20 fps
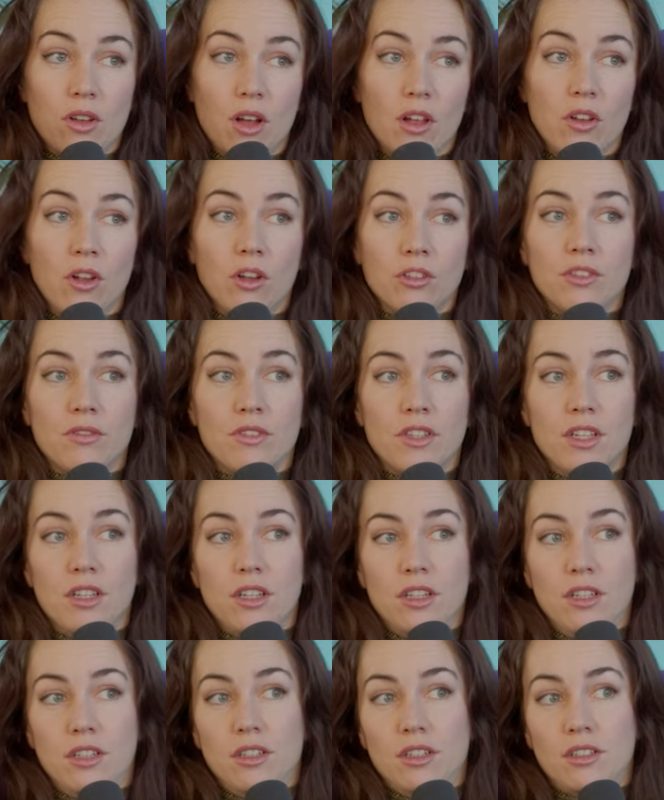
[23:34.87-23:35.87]
a lot of
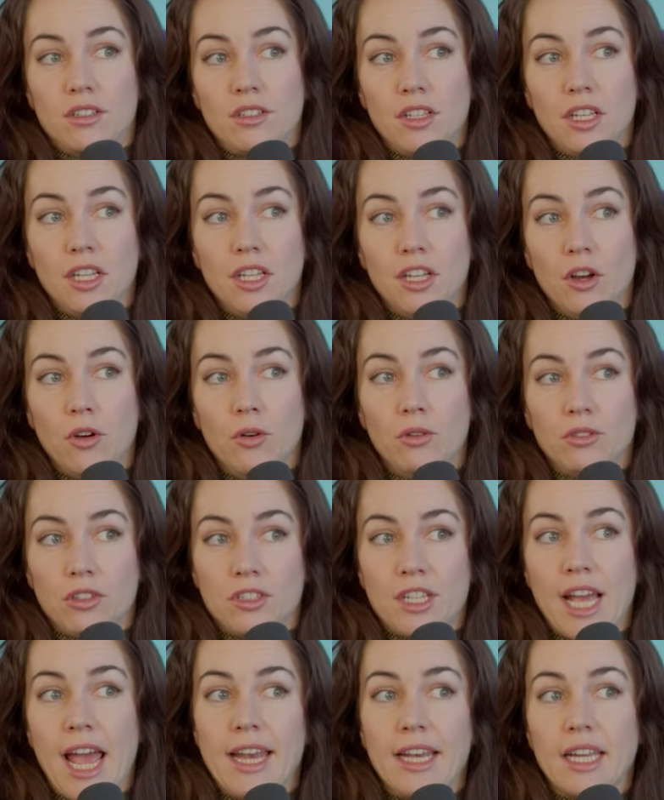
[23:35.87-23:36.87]
the CEOs
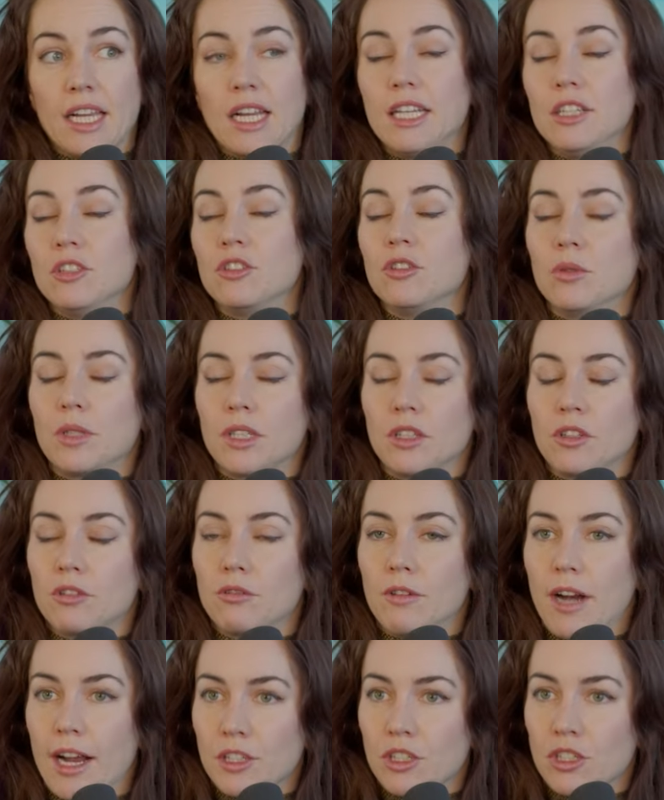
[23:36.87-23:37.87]
are technically doing
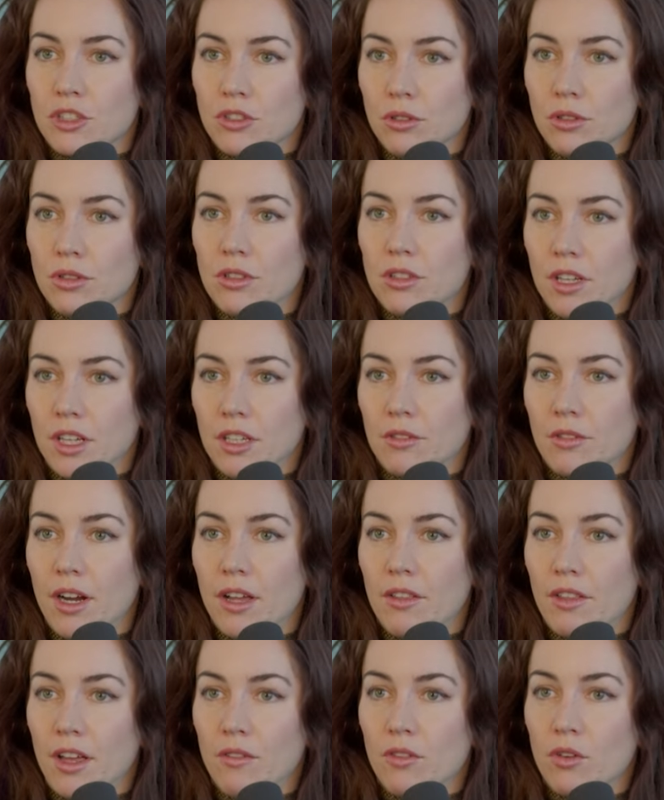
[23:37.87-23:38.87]
the rational thing,
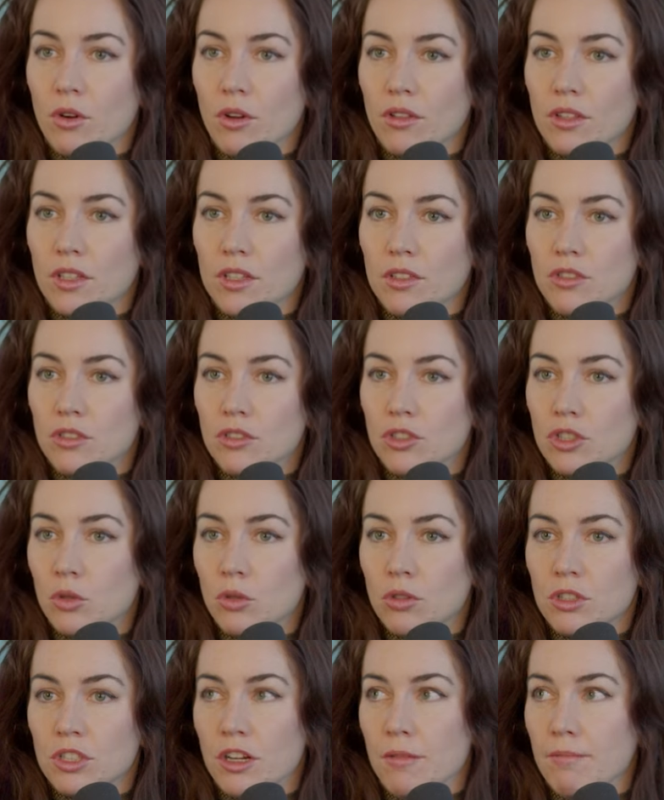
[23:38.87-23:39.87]
right? They've got these
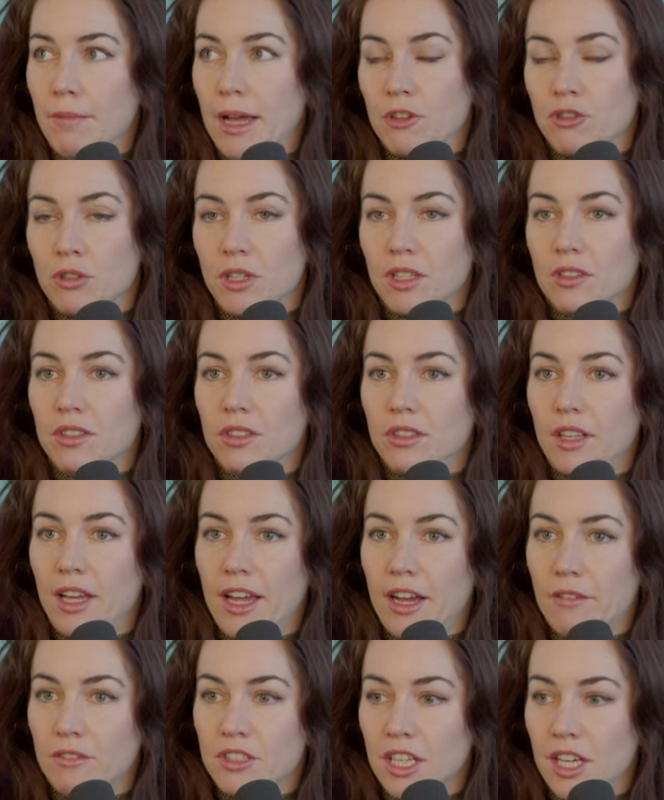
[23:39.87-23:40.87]
short term metrics that they
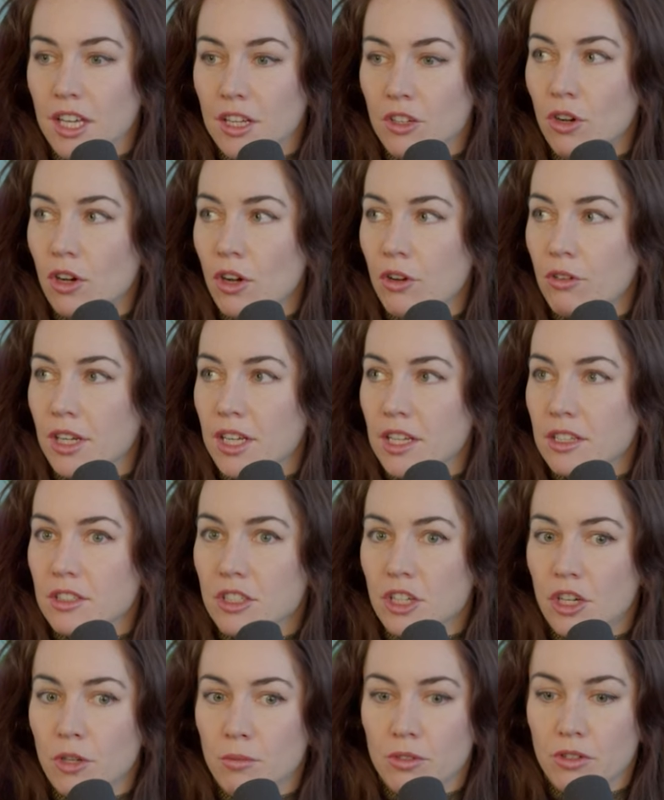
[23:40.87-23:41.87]
have to hit, not only in
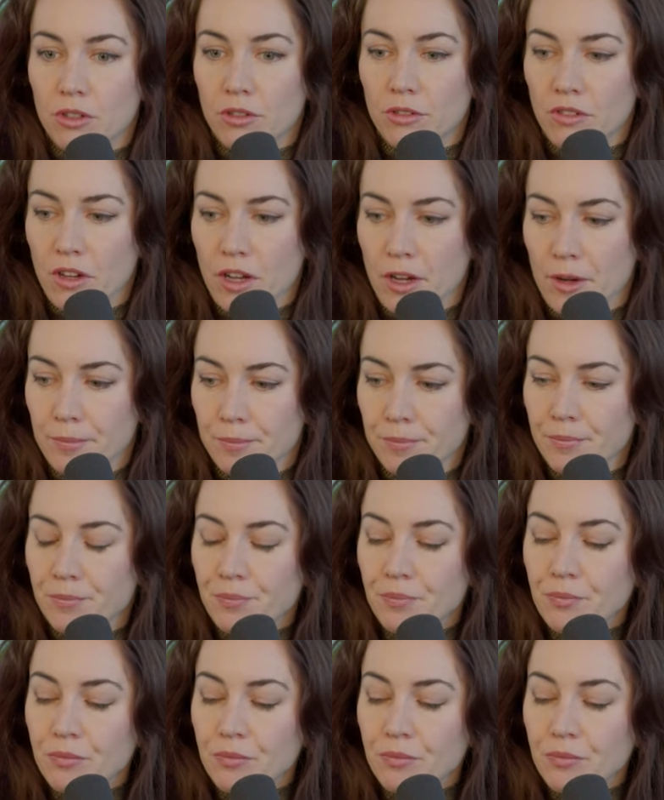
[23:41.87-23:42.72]
terms of um,